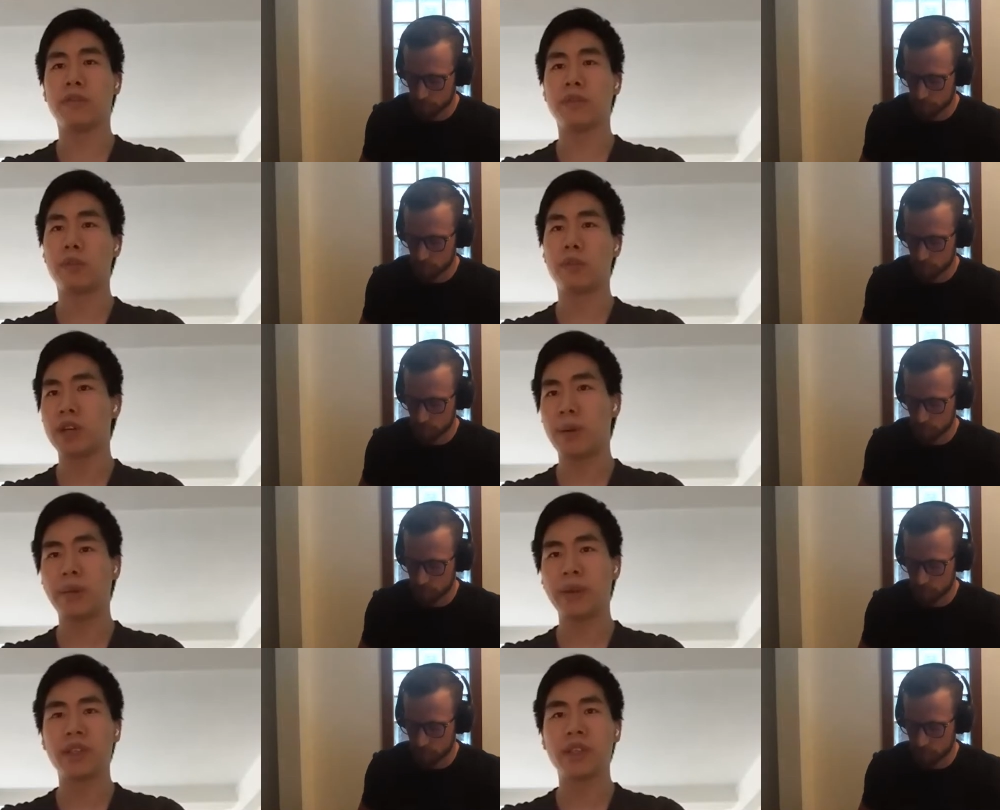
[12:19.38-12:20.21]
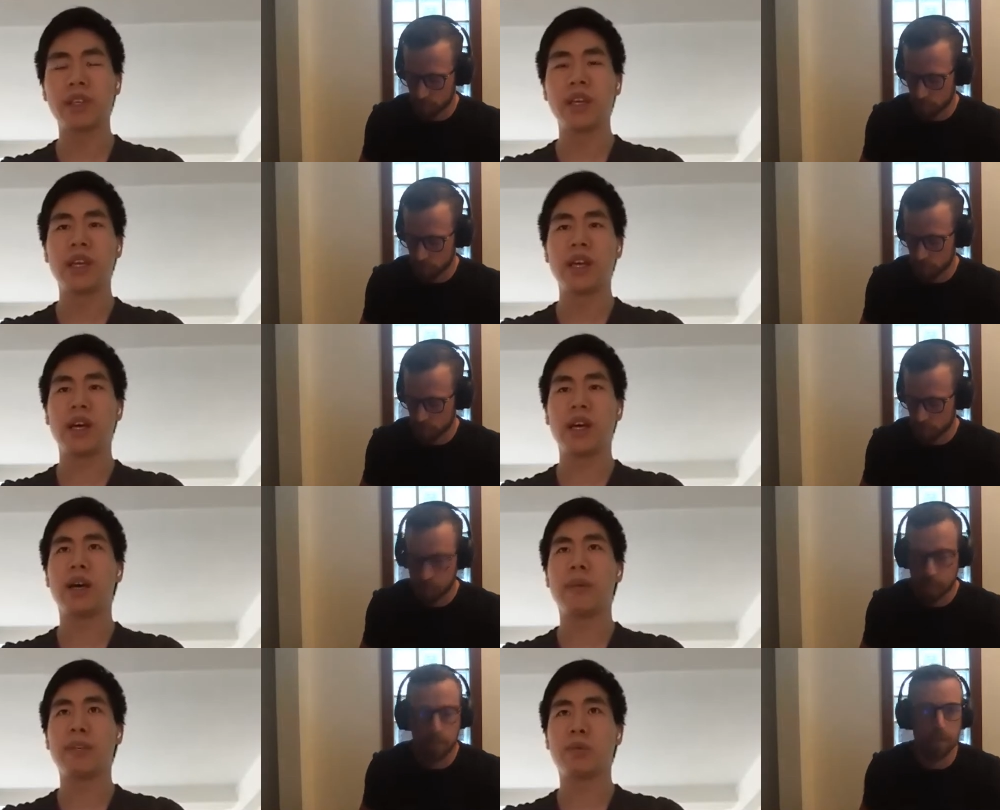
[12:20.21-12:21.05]
Speaker 1: of small companies
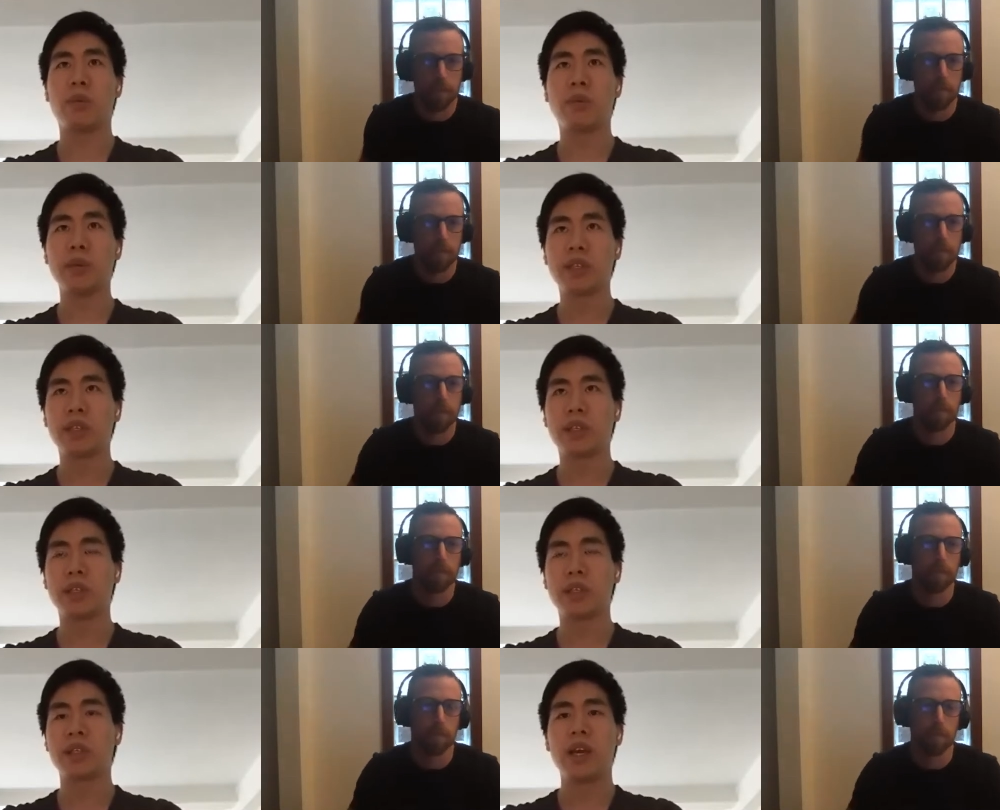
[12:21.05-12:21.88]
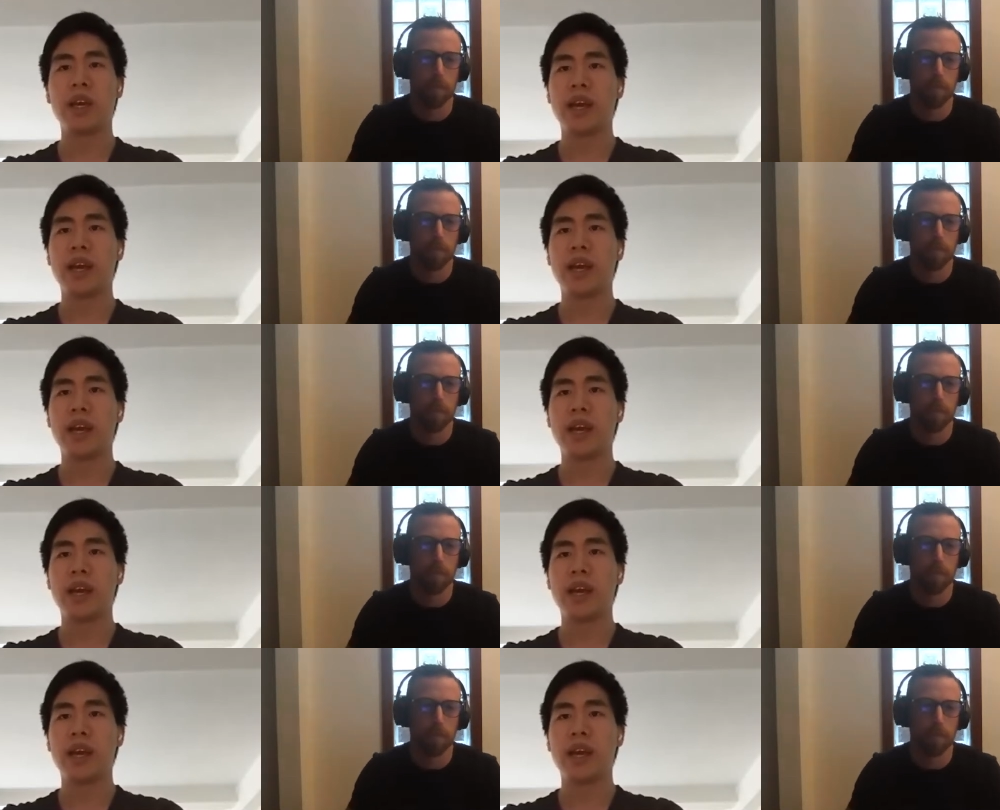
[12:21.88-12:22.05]
um, and small businesses.